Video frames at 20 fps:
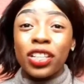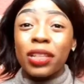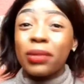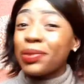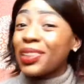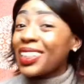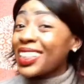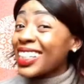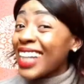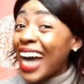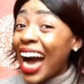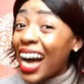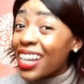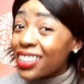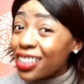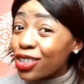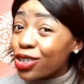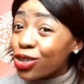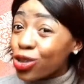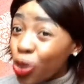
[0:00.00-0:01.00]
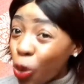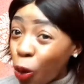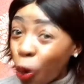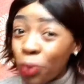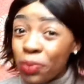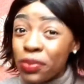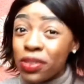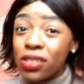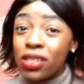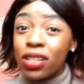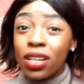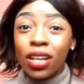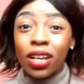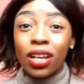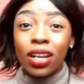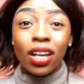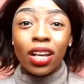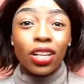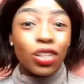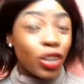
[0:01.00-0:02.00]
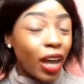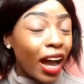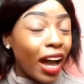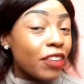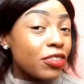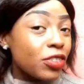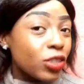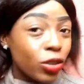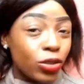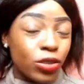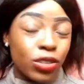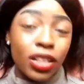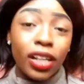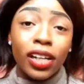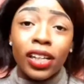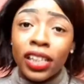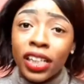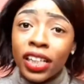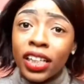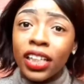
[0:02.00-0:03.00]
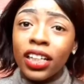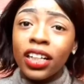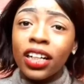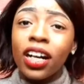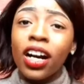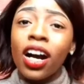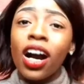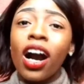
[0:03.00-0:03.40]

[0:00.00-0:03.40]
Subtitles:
the bleeding hasn't stopped, you have to go to the clinic.